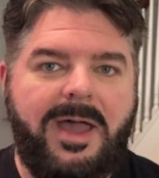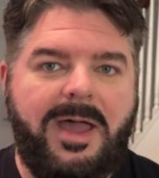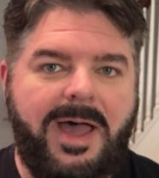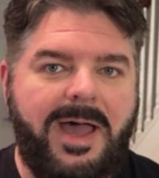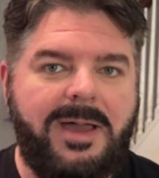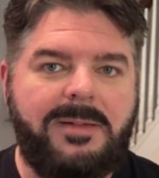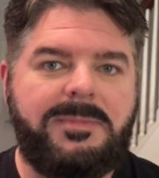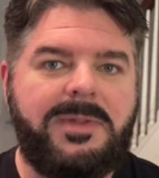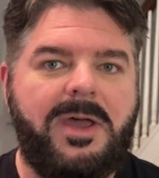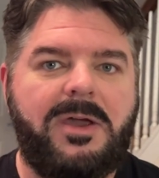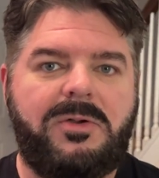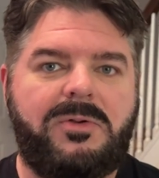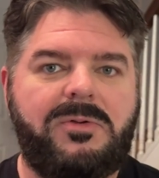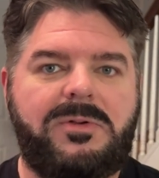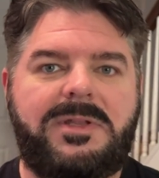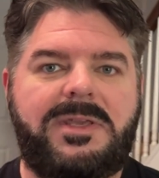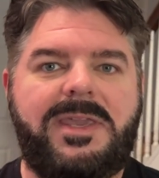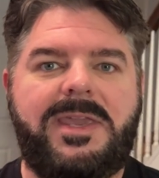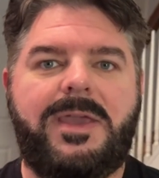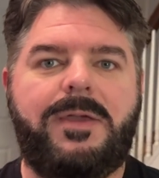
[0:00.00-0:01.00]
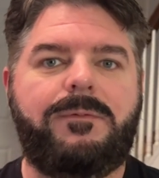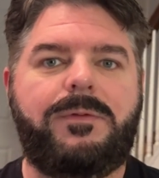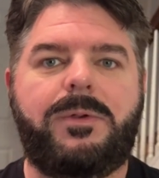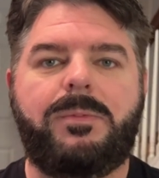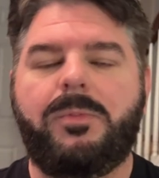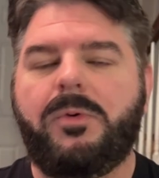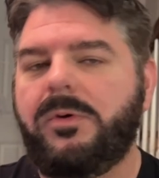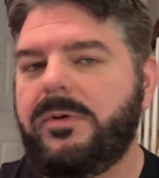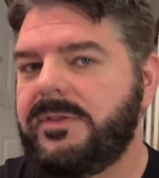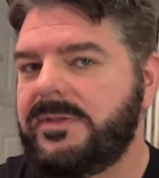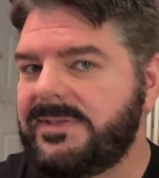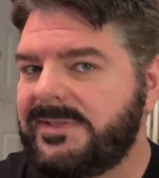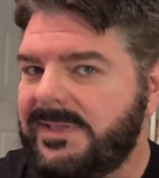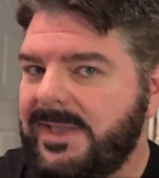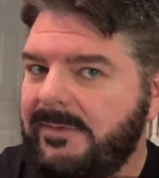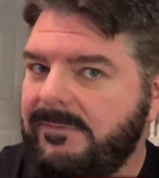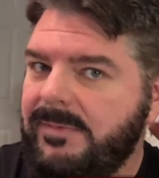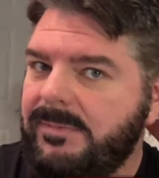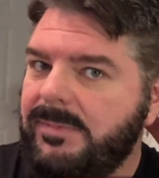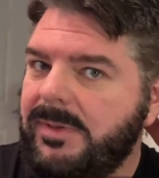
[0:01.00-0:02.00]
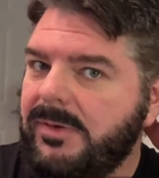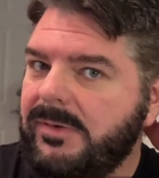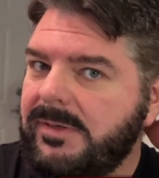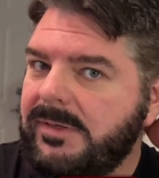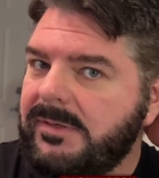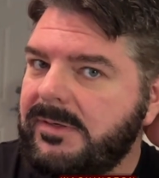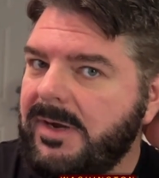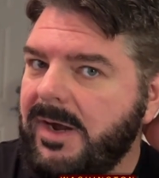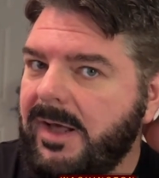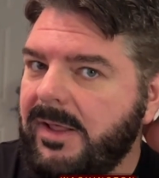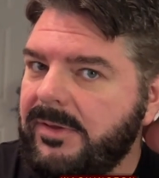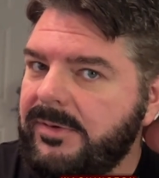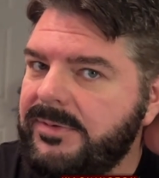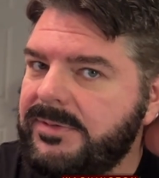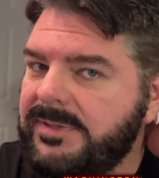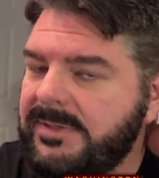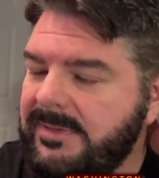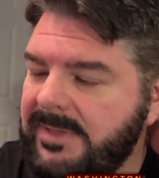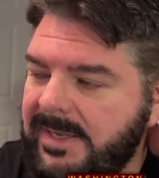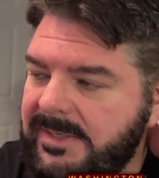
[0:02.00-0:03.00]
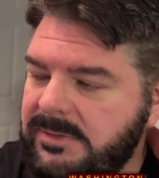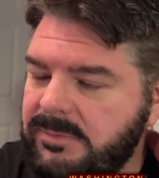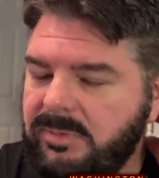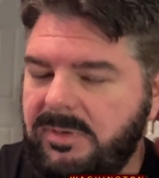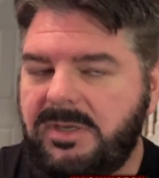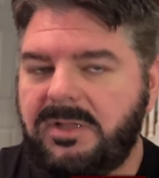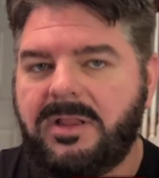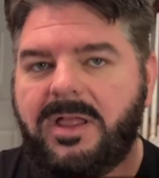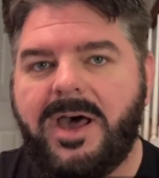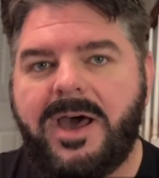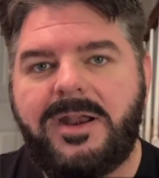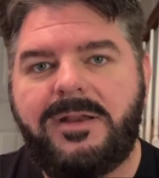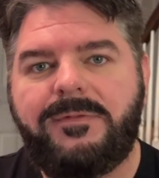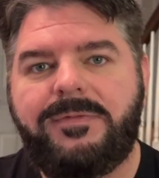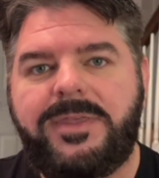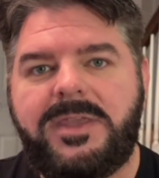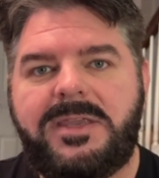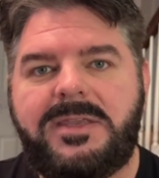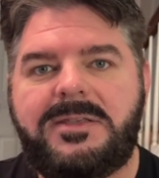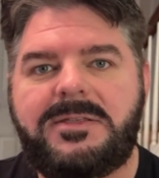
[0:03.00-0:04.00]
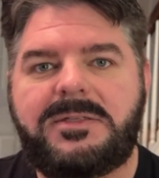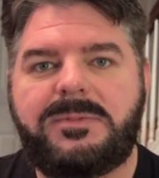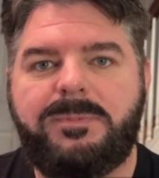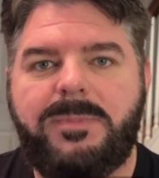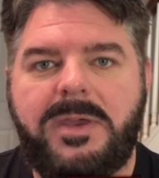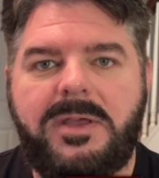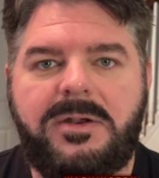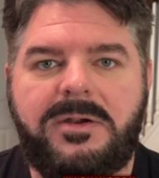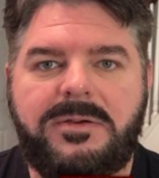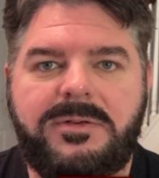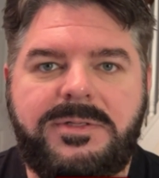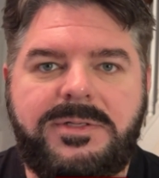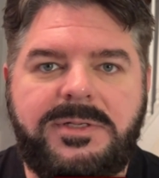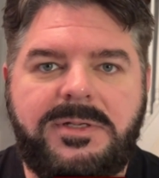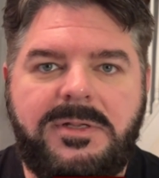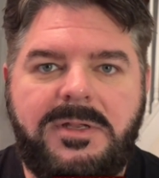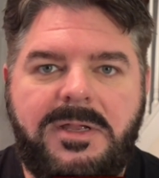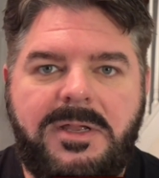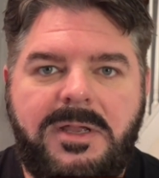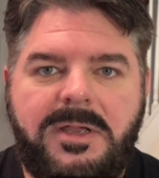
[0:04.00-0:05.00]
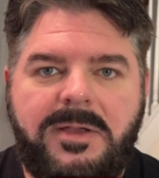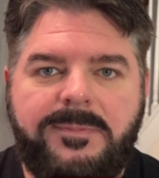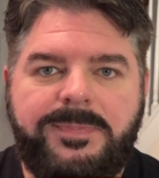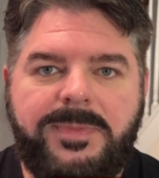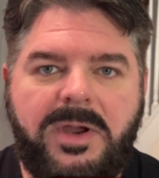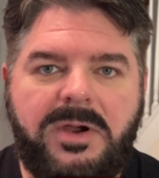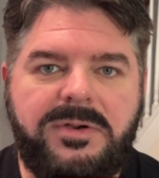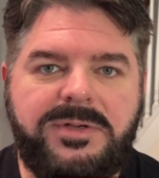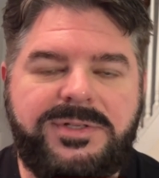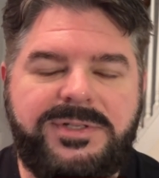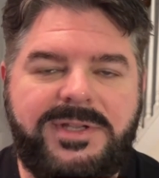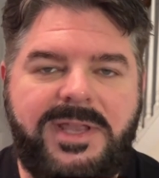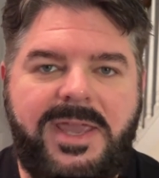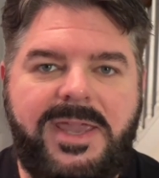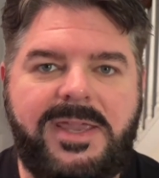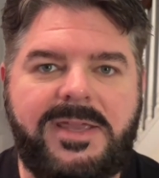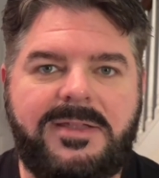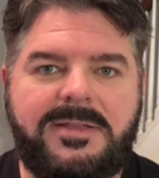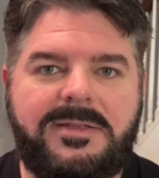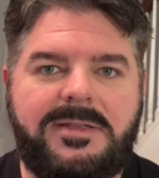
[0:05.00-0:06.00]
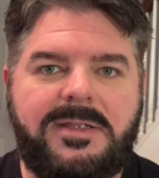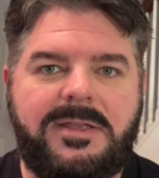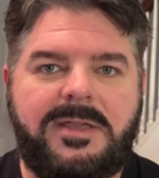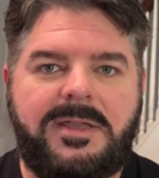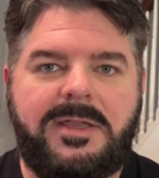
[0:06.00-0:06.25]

I'm not going to give you more than $7 billion. And that's what a lot of these bidders are saying.